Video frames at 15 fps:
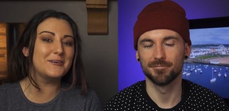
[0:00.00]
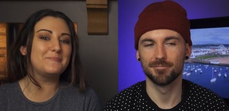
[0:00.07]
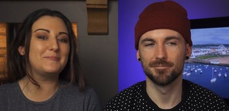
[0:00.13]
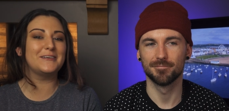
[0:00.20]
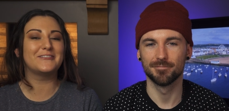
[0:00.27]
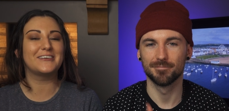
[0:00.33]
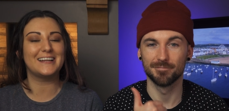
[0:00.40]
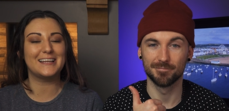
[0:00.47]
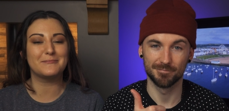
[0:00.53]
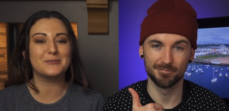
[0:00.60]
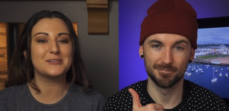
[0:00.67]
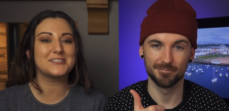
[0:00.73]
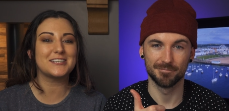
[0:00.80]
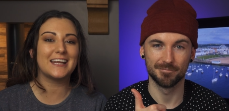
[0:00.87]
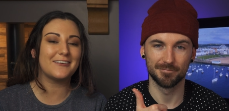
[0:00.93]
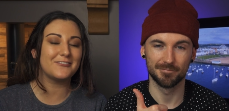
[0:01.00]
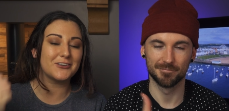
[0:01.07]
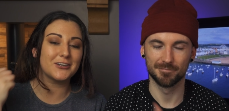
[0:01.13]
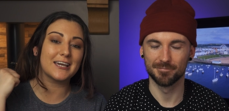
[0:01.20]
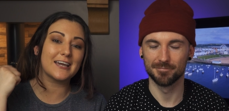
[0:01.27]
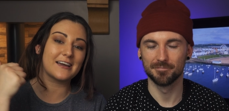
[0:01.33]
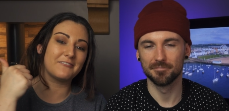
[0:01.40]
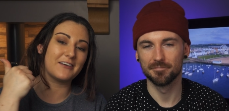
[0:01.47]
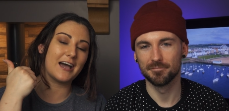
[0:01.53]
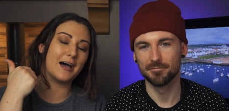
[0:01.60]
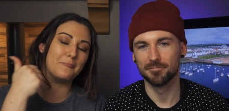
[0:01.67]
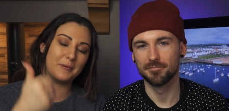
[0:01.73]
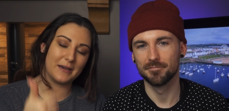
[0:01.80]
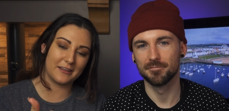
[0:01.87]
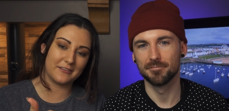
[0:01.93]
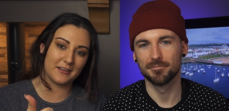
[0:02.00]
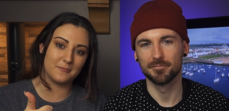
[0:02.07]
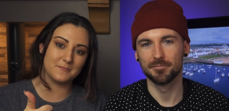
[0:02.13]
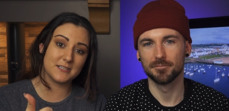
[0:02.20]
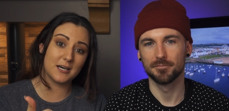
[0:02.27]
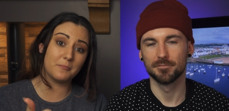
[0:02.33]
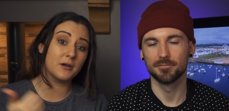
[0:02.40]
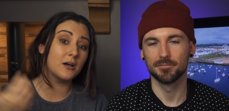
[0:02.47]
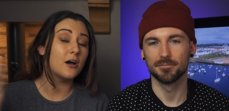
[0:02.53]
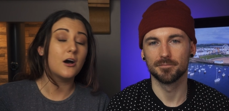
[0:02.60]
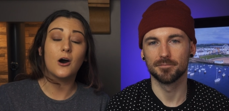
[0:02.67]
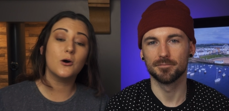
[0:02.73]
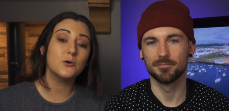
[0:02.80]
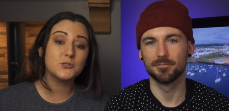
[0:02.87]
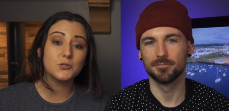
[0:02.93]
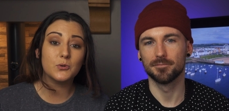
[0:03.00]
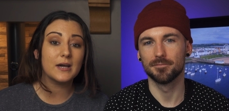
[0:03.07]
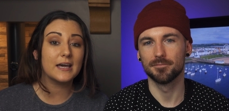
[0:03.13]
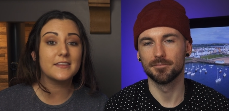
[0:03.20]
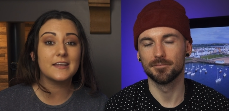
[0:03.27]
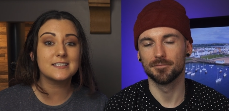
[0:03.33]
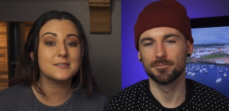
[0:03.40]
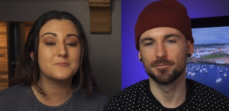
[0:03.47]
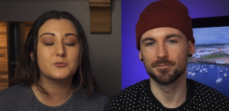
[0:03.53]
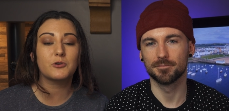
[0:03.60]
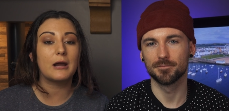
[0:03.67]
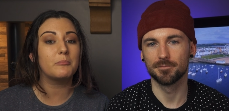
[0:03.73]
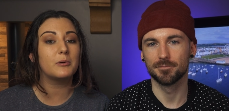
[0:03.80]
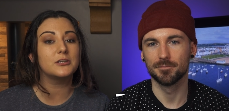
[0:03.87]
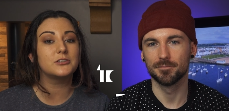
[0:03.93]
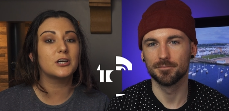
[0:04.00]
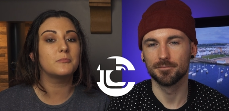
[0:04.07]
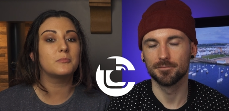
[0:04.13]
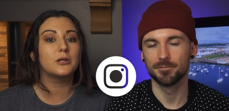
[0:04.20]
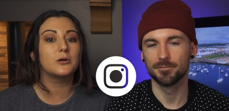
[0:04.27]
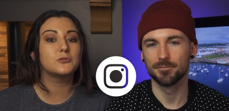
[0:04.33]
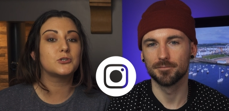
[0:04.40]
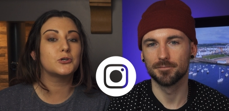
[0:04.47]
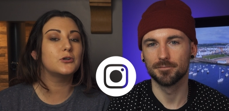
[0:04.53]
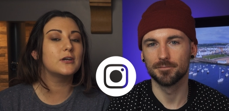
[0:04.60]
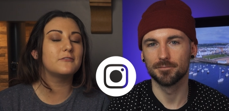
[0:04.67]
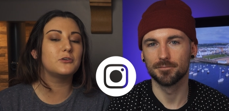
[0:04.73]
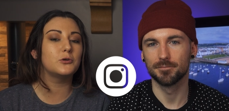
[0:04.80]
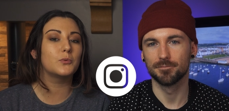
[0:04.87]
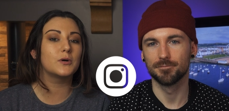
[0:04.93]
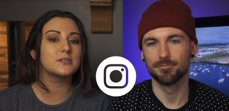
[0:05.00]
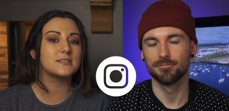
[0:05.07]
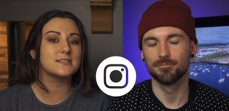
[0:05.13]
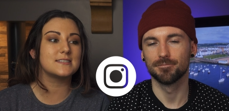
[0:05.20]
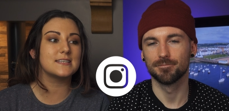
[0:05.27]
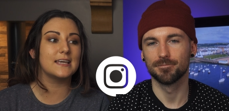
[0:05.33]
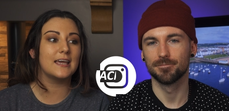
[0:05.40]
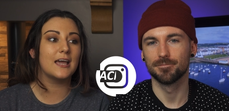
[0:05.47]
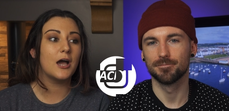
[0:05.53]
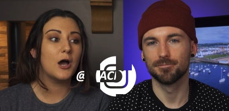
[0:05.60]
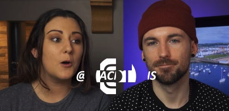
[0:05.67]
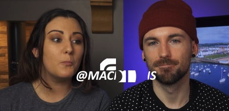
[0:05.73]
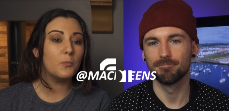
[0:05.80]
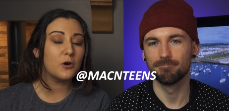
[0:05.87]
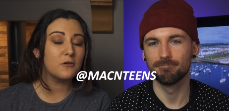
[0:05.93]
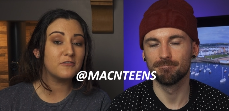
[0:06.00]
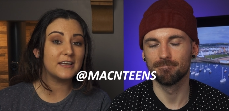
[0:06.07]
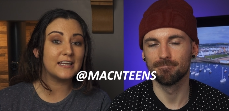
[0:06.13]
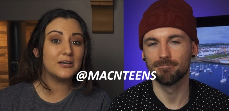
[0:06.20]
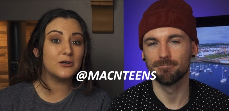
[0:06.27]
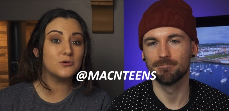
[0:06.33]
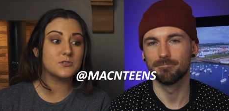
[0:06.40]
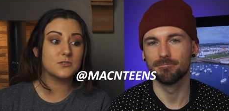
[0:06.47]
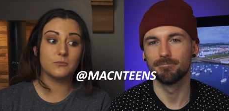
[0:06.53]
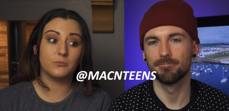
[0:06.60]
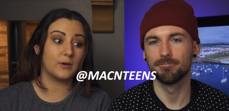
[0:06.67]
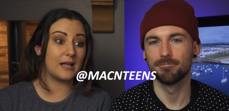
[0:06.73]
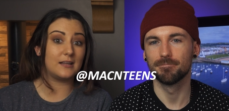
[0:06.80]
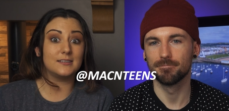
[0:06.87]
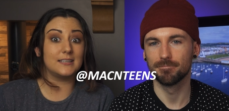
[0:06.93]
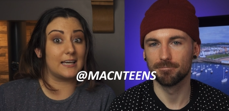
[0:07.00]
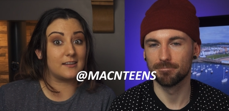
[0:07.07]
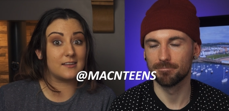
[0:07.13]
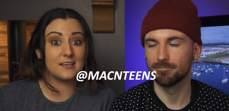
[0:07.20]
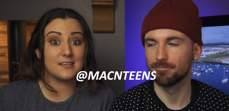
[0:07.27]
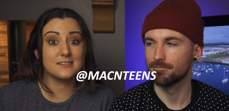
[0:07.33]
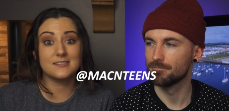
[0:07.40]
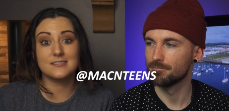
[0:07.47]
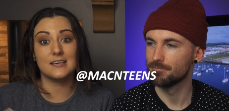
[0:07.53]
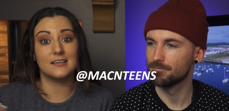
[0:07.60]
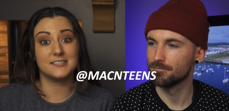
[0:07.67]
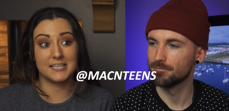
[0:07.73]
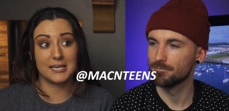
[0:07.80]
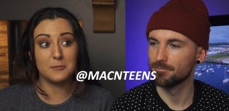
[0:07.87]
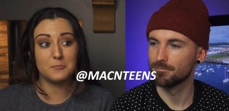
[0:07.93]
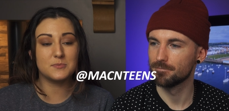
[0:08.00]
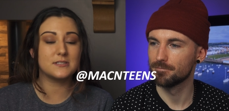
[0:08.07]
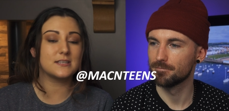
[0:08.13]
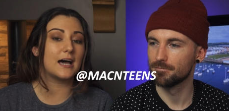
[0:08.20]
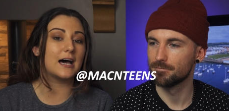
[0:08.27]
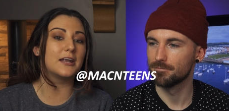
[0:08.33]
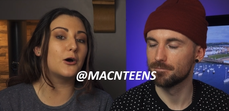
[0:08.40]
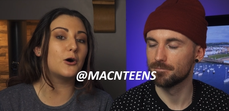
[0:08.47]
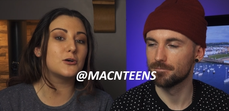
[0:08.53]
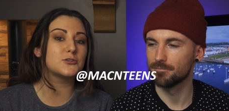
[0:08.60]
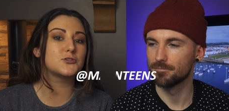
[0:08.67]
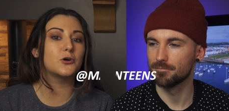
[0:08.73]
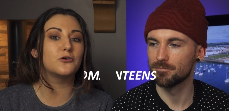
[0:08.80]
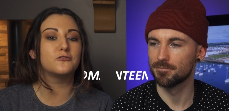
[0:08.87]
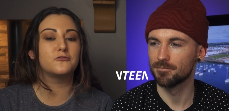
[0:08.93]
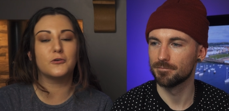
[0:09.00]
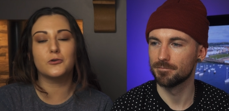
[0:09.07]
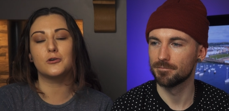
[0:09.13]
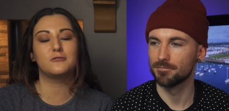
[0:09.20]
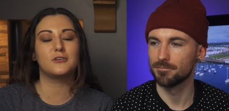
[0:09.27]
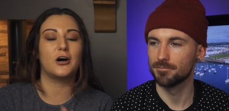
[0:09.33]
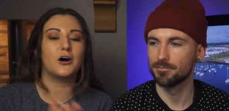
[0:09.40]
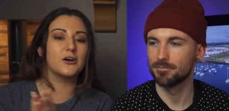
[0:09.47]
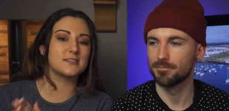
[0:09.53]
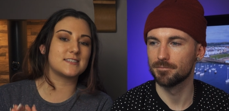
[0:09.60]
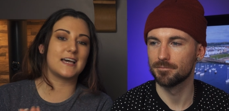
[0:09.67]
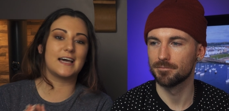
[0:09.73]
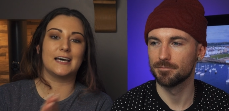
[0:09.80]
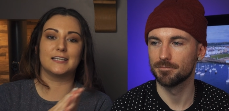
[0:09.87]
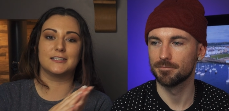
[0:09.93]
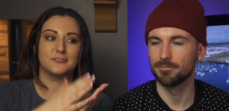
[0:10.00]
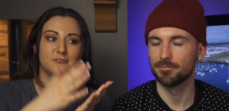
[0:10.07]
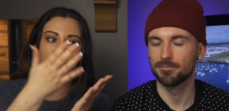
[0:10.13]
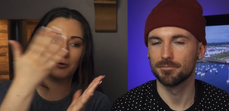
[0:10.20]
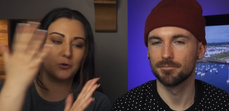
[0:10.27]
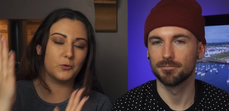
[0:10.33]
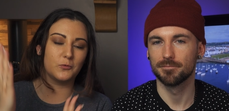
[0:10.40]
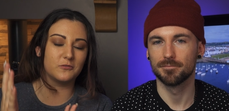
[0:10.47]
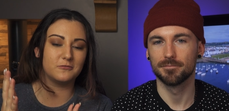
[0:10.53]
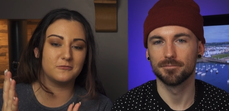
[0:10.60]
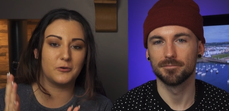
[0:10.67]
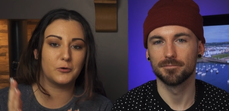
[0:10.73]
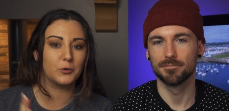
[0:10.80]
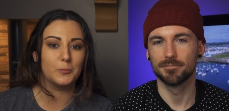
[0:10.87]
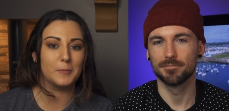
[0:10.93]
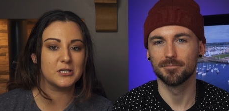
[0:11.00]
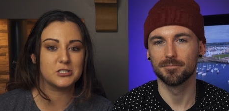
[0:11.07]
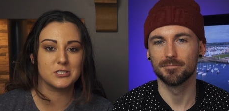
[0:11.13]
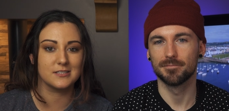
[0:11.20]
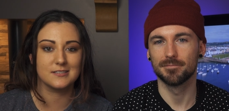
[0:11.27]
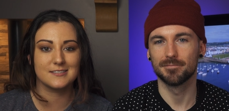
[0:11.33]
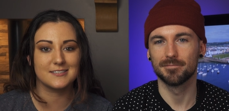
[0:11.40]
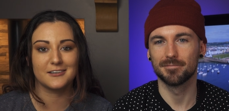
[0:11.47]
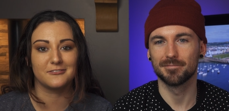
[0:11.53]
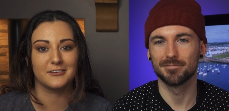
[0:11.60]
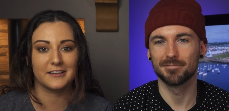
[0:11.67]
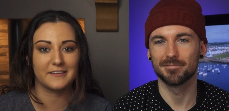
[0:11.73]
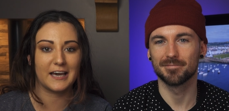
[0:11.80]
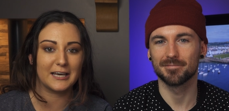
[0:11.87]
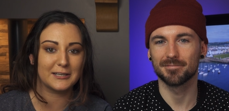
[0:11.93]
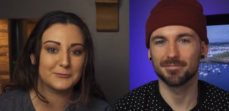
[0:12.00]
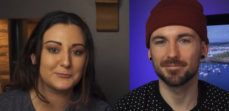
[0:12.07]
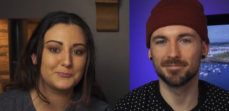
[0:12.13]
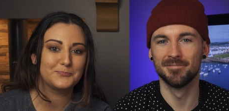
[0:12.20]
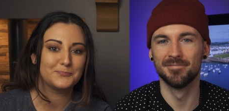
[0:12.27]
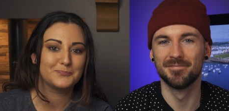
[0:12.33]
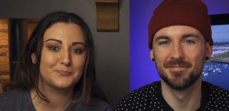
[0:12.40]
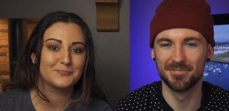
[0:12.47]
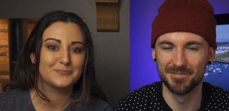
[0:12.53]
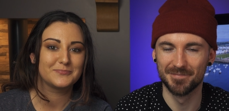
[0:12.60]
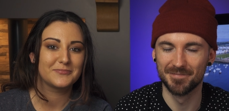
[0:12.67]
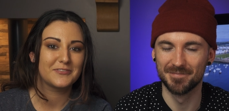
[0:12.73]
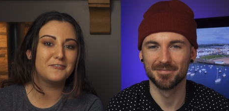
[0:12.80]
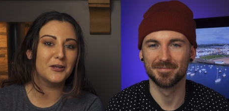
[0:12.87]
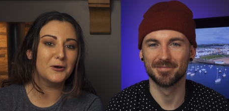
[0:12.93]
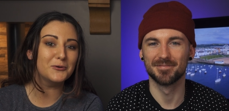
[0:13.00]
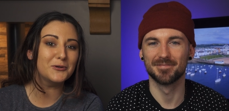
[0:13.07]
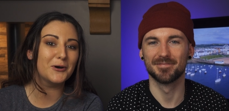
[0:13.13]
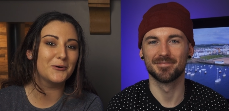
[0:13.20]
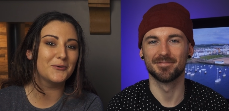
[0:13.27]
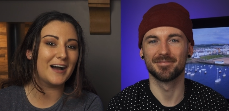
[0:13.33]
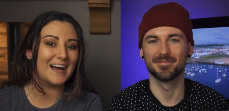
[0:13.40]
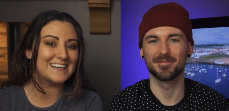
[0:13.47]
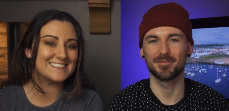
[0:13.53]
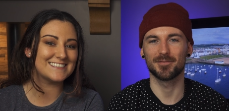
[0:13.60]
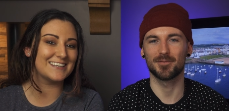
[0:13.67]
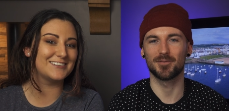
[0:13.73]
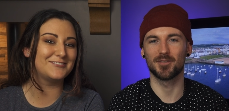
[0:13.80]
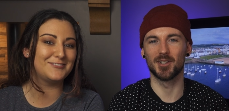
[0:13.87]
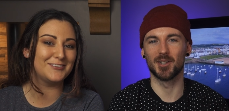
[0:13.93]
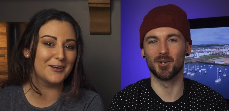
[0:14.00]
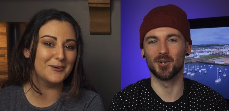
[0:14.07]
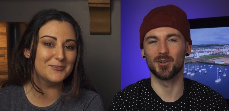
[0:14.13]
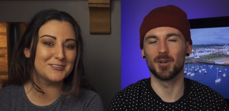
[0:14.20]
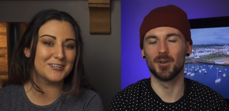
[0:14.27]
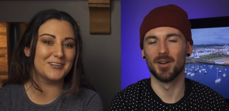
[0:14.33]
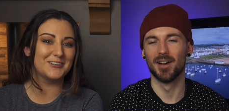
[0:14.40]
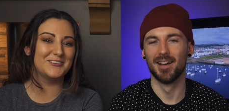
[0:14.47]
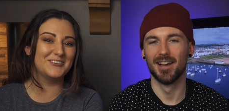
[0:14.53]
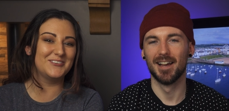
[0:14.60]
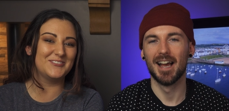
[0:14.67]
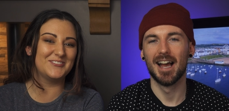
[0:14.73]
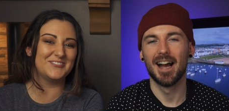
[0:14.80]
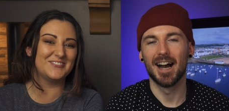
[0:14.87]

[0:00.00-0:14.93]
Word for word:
Speaker 1: would be really appreciated if you could give it a big thumbs up. Also hit that subscribe button down below too if you want to see more videos, well like this, tips, and also photo vlogs and photo photo mission stuff like that. Floto, I said floto.